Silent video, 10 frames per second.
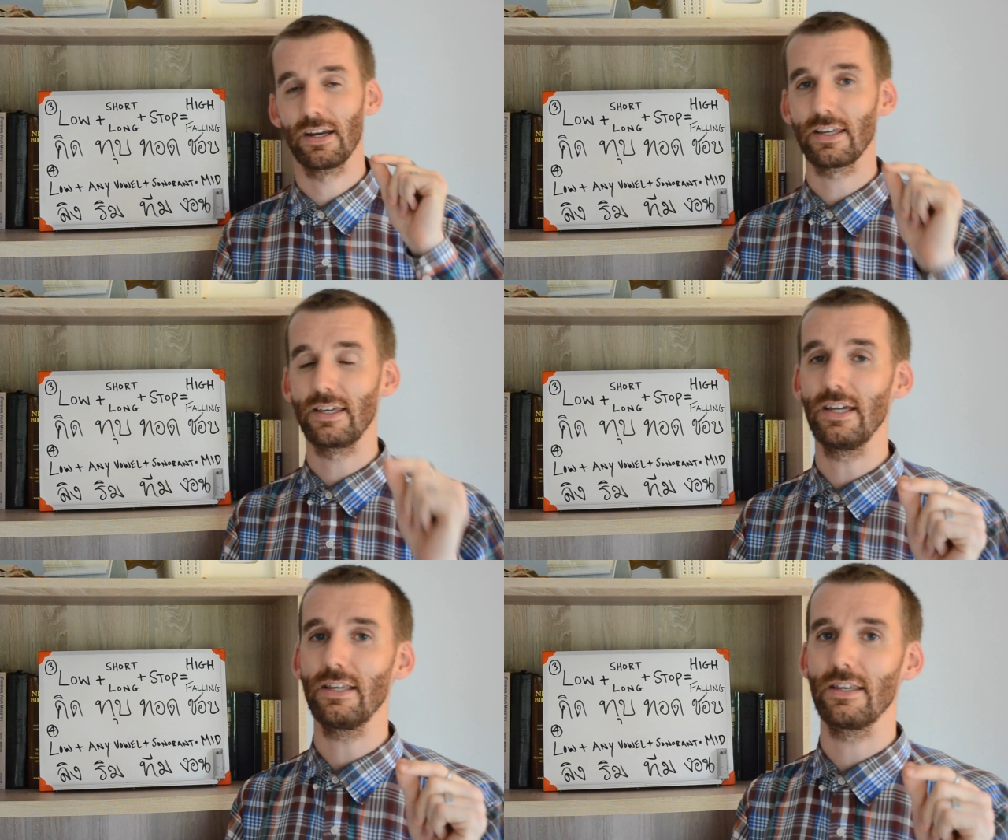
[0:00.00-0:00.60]

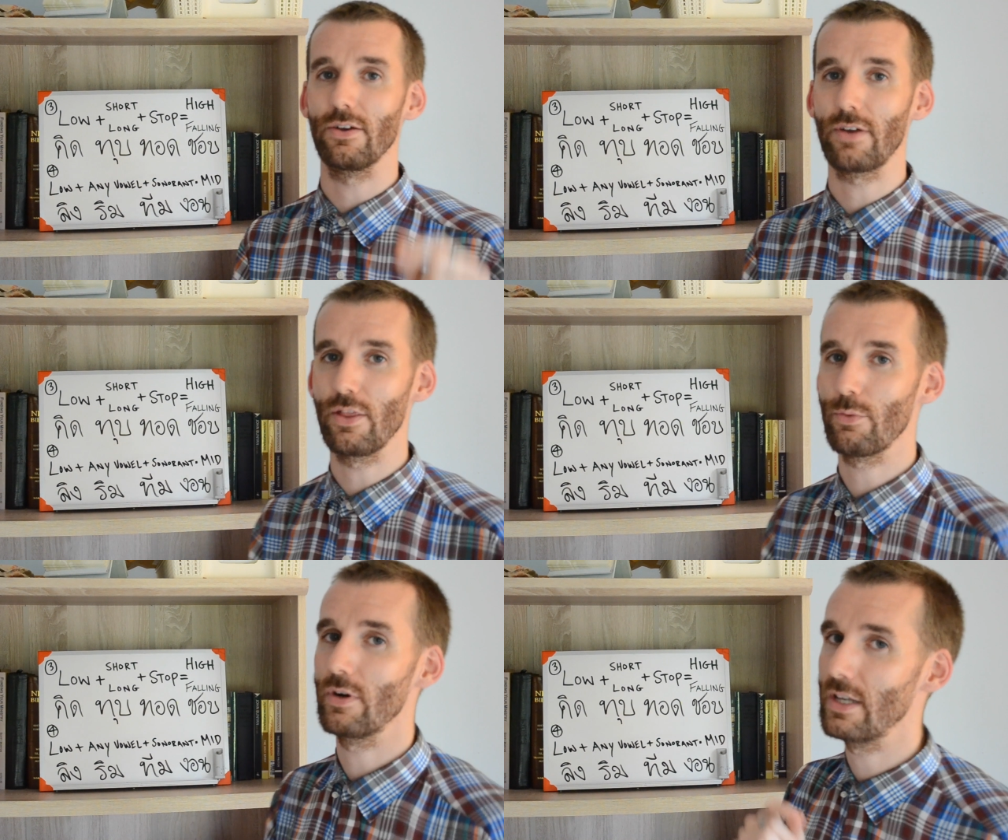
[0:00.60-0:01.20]
kit. Okay,
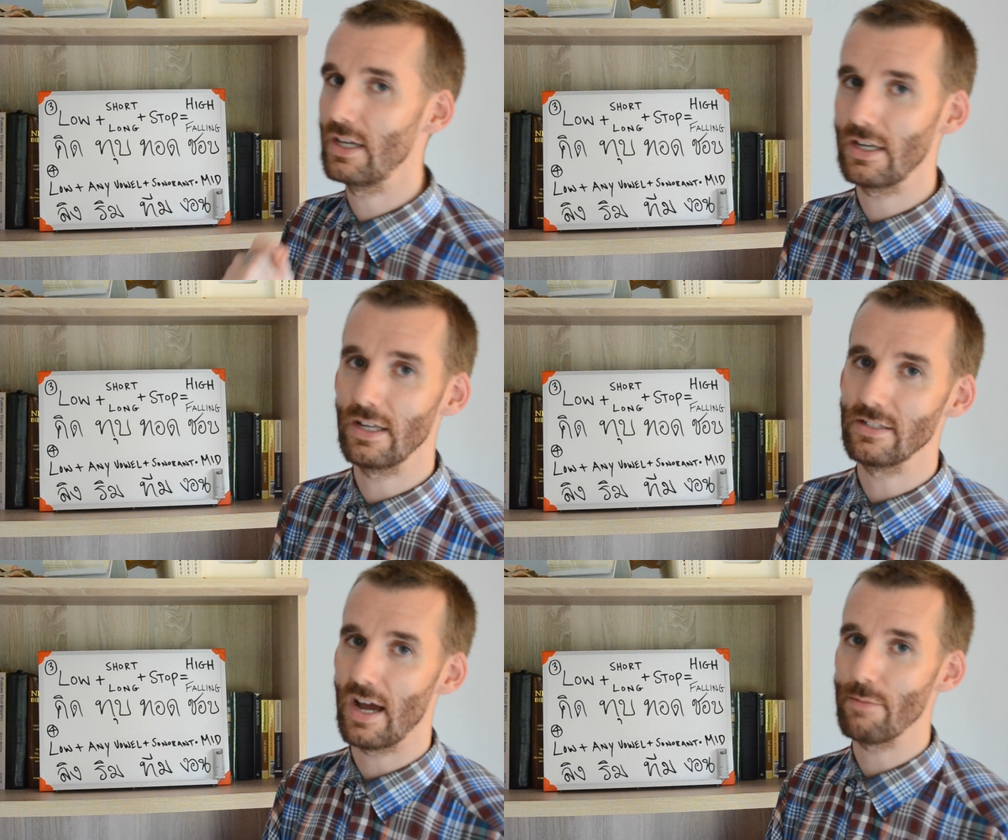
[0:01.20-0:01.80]
the word kit
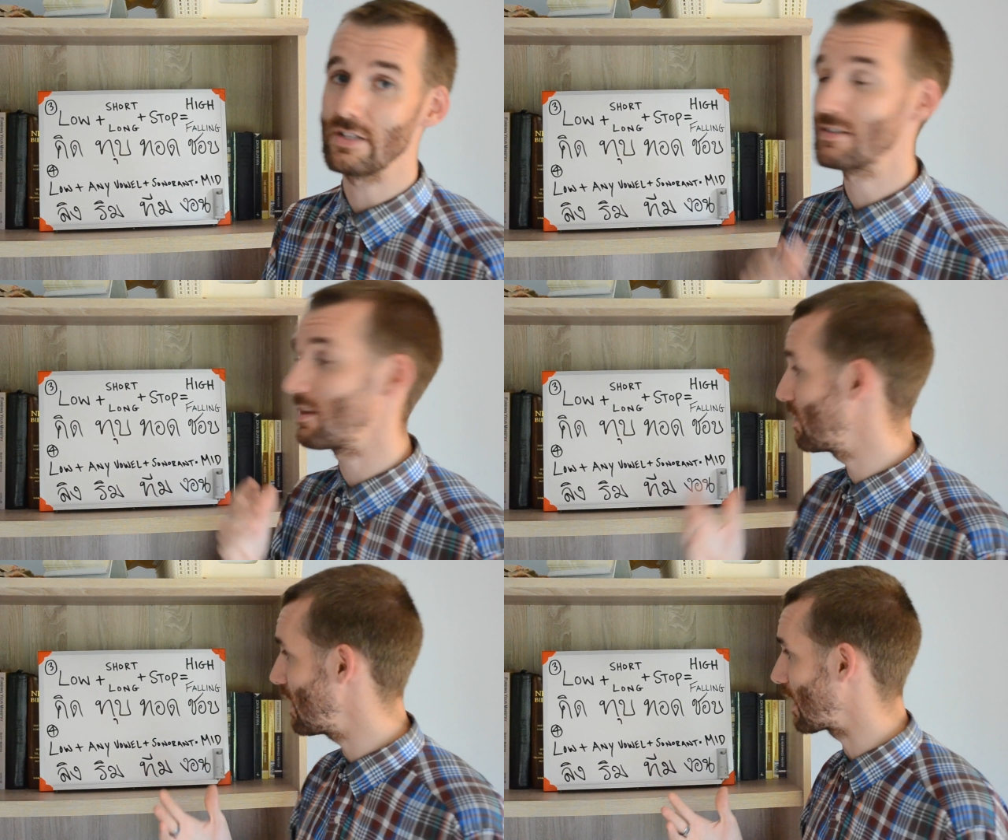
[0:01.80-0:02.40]
in Thai means to
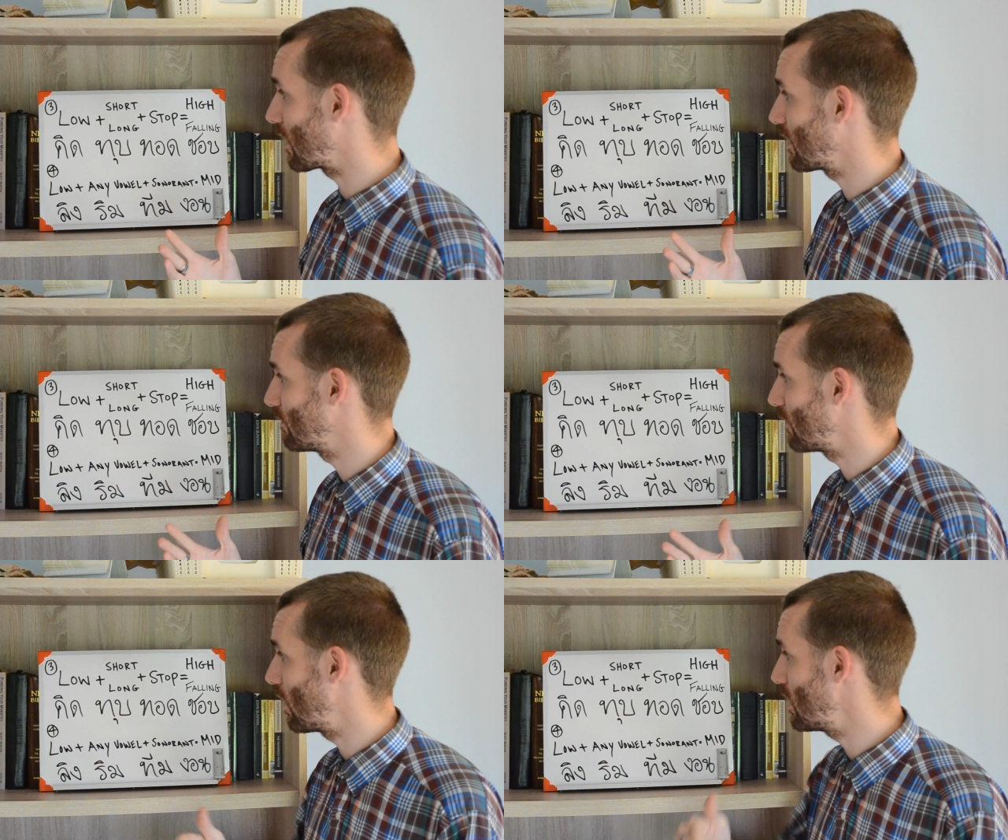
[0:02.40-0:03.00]
think.
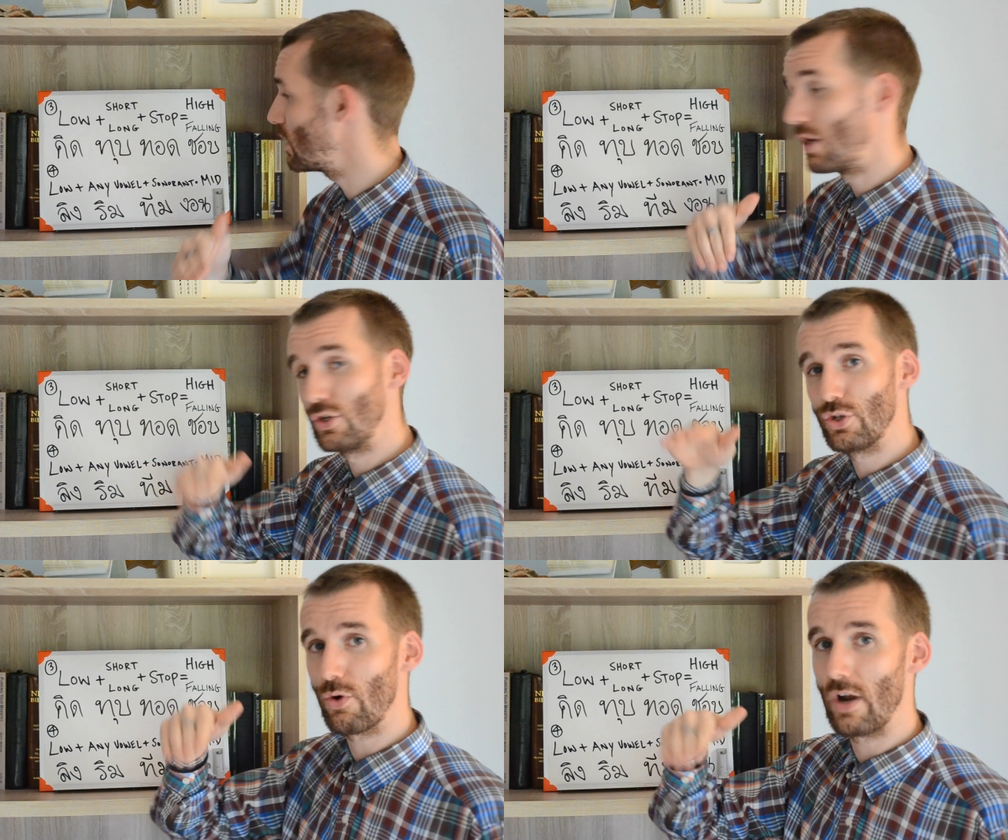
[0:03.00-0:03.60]
All right,
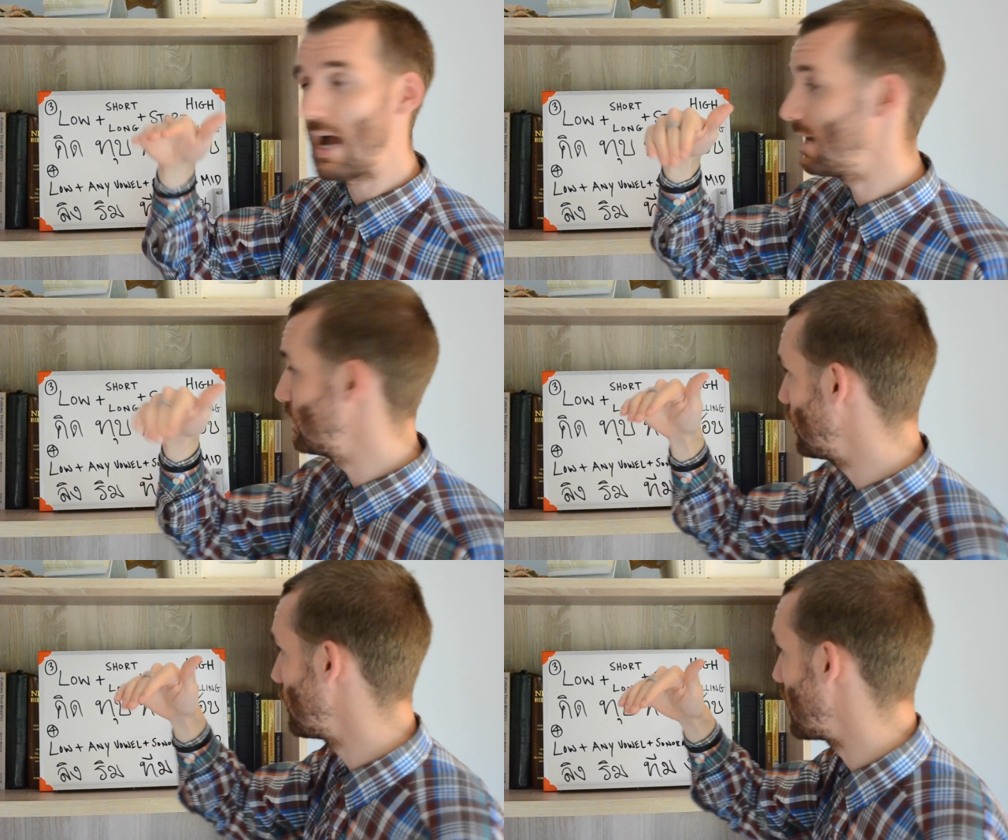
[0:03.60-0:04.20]
short, high tone